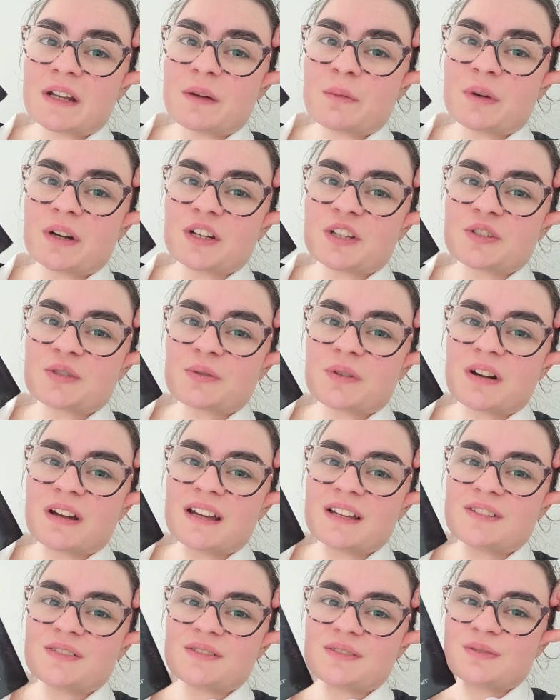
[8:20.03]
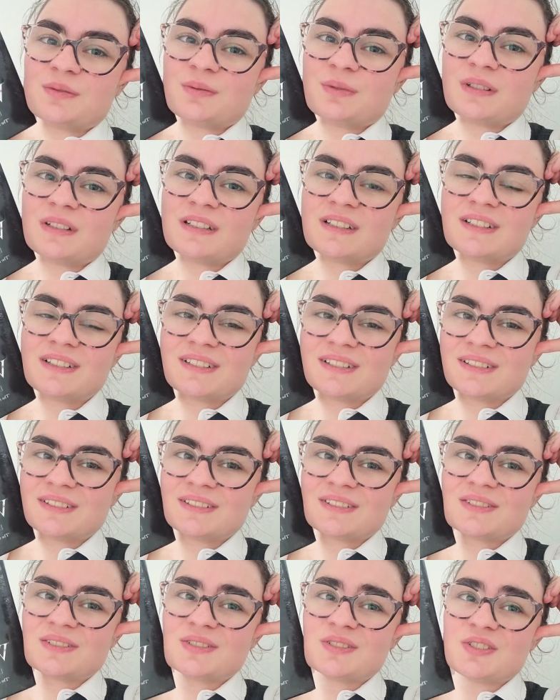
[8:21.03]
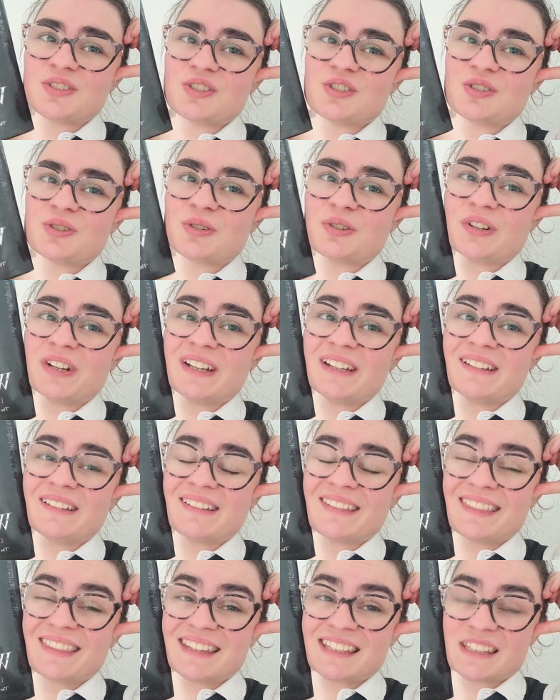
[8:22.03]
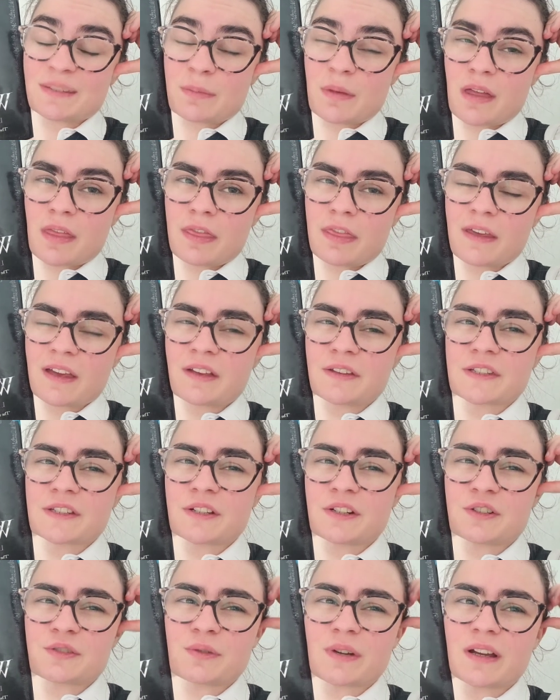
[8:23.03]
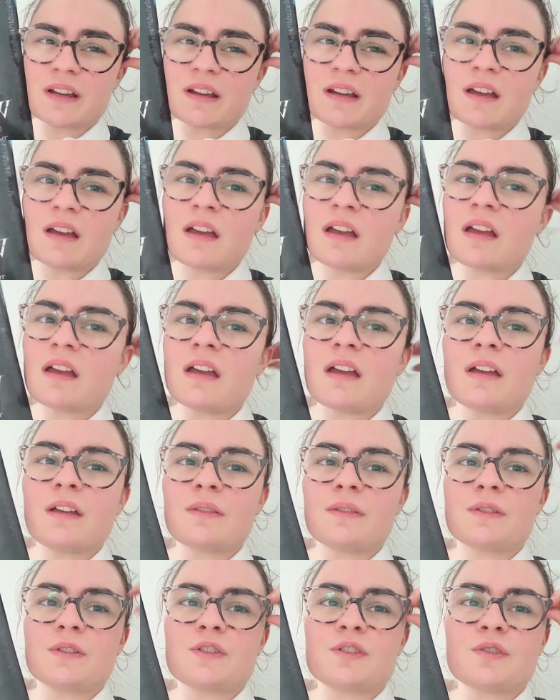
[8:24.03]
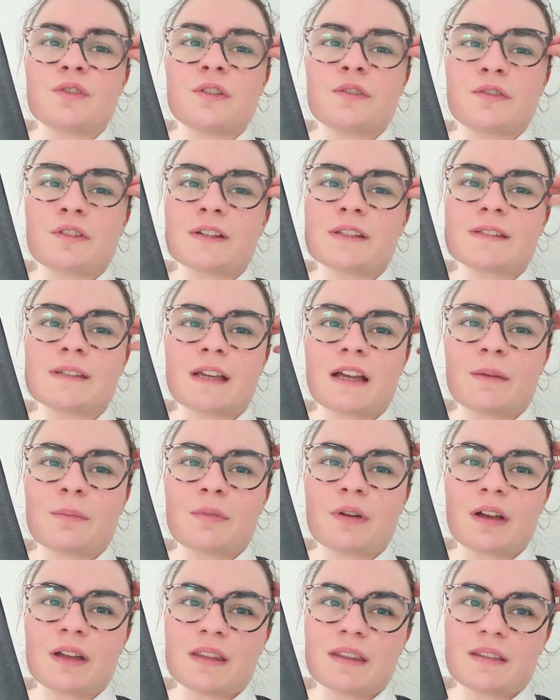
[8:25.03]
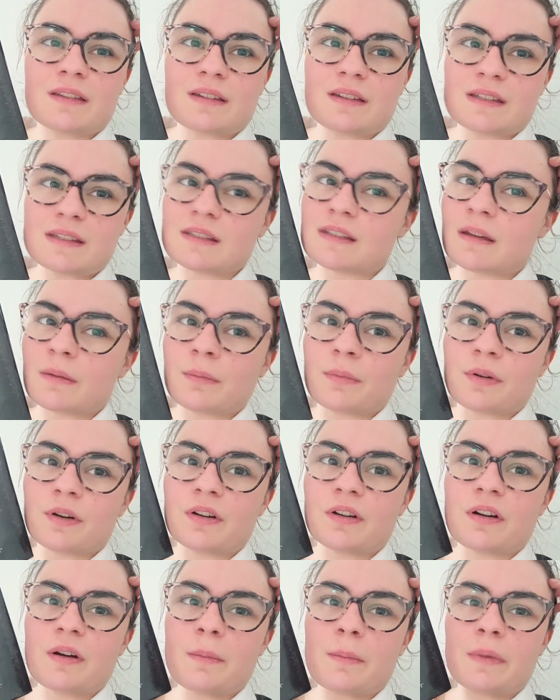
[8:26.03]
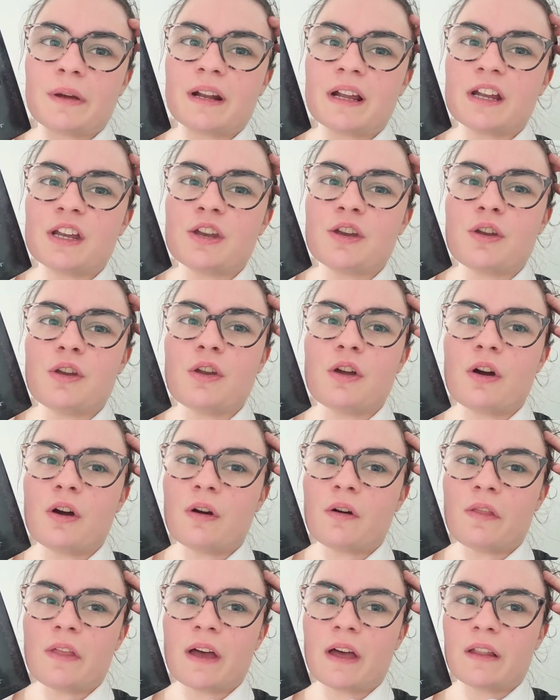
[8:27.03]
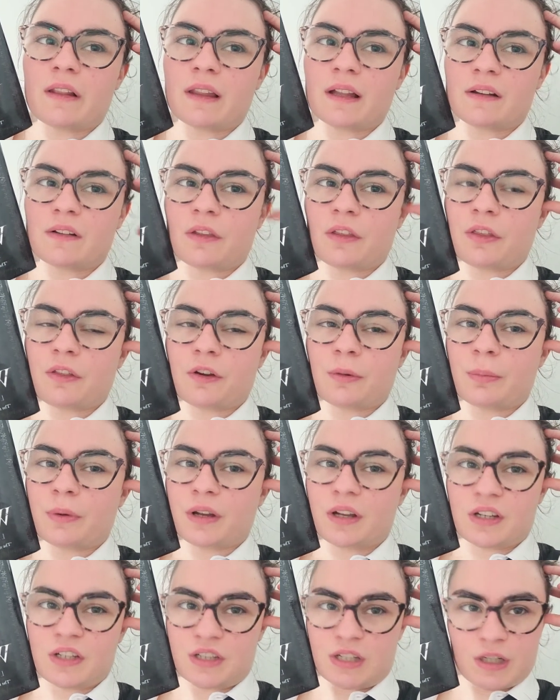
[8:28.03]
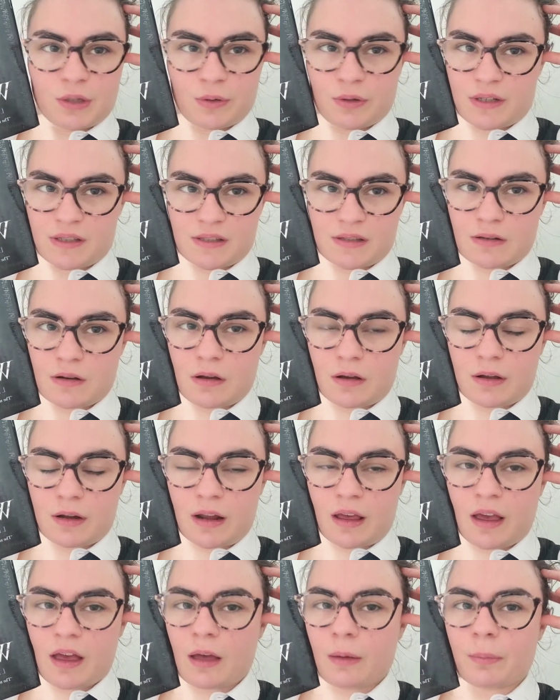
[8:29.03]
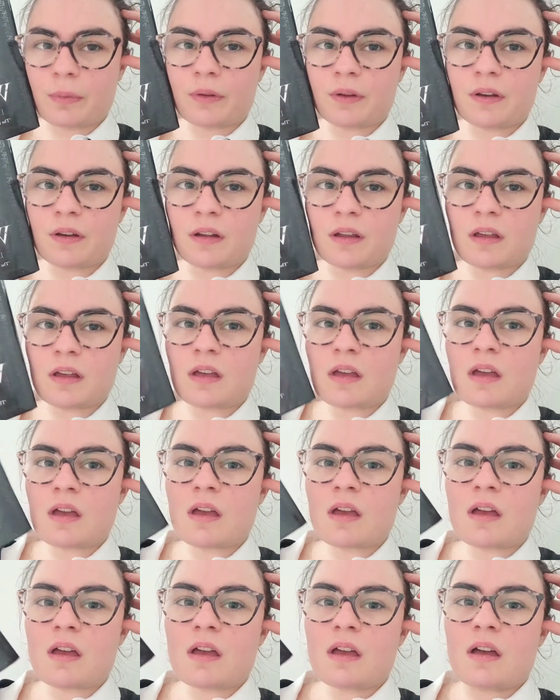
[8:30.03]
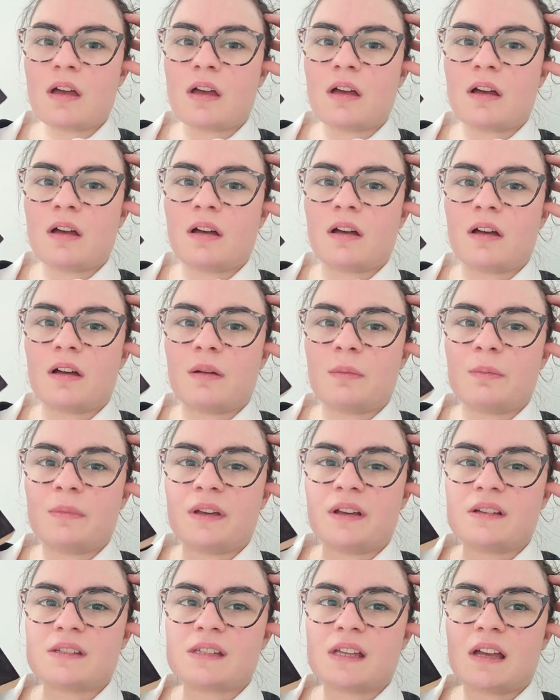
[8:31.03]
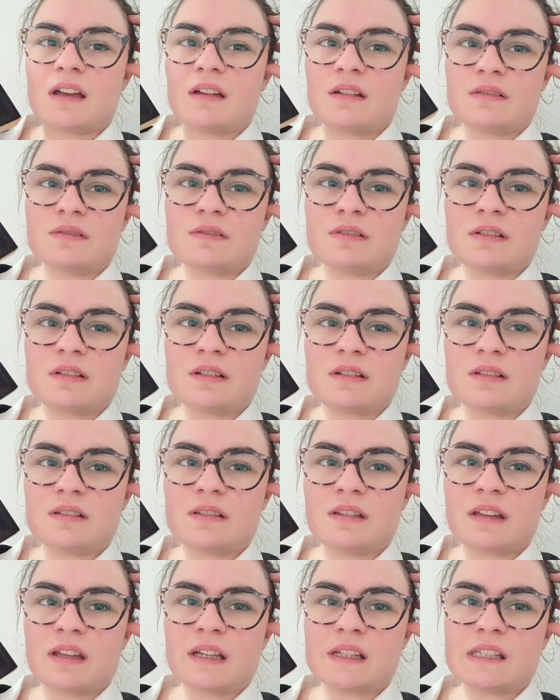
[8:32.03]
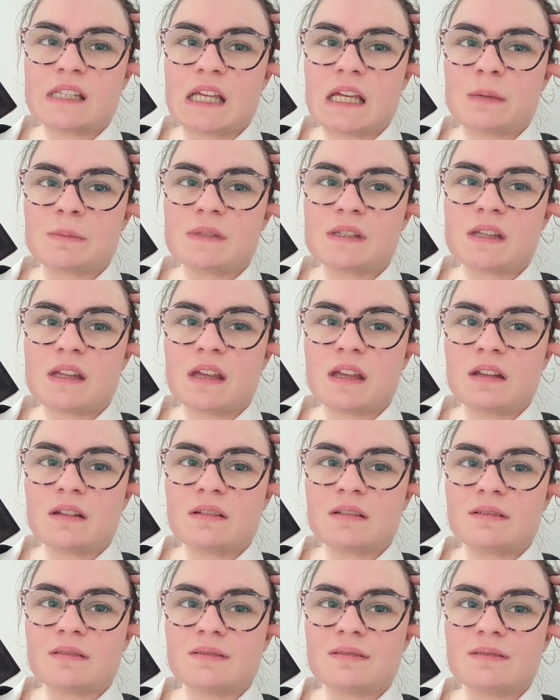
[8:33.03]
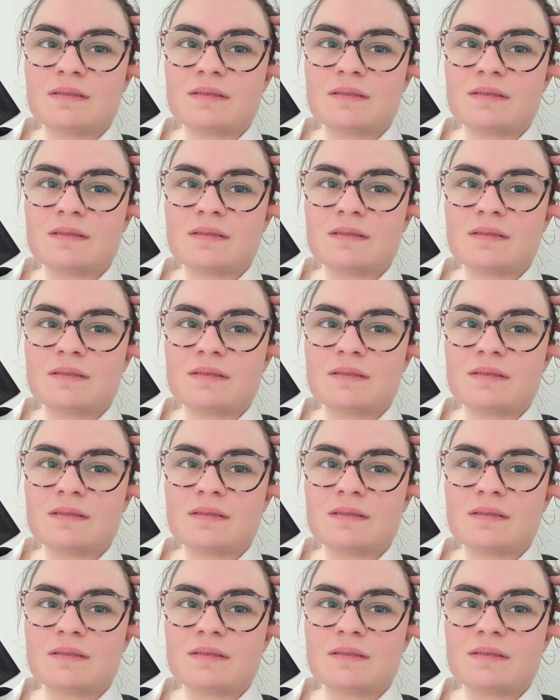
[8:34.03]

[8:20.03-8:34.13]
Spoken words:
I want to try to join this month. I was going to try to join for the second book in December, but I know that like the third book in January is not going to happen, because I have exams then,